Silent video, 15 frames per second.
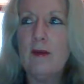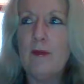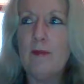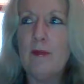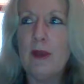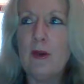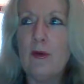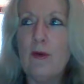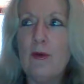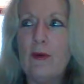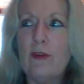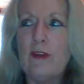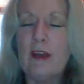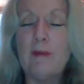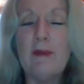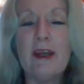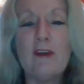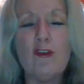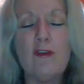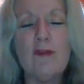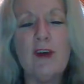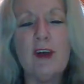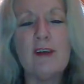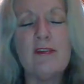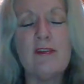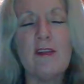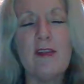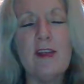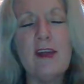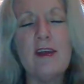because it makes you face
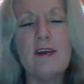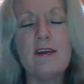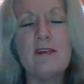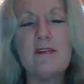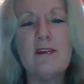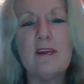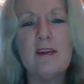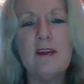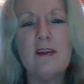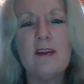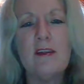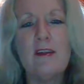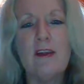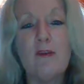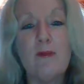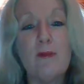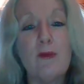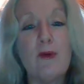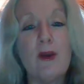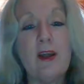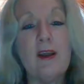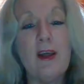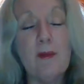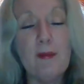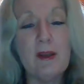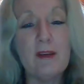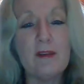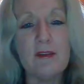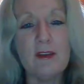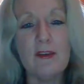the things that have brought
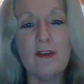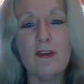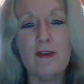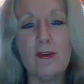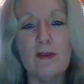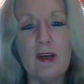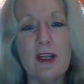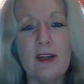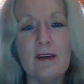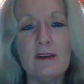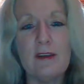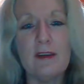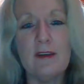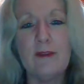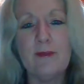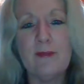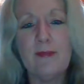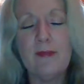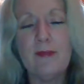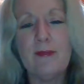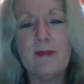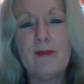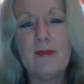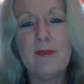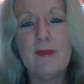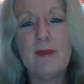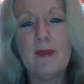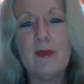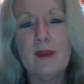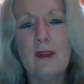unhappiness into your reality.
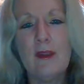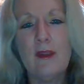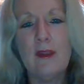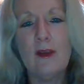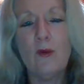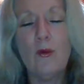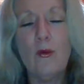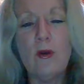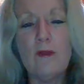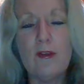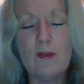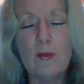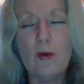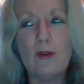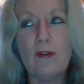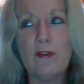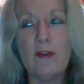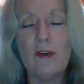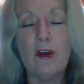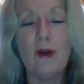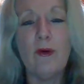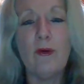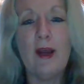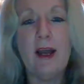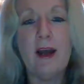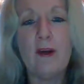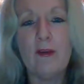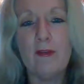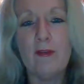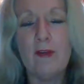All of us want to go
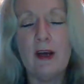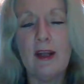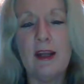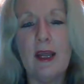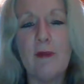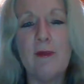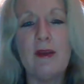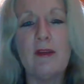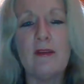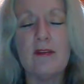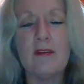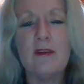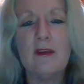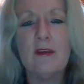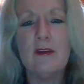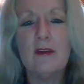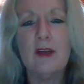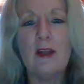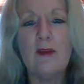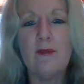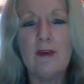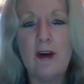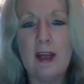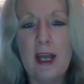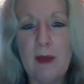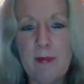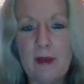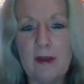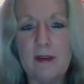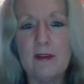out of unhappiness and find
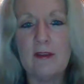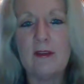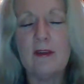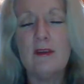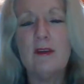happiness.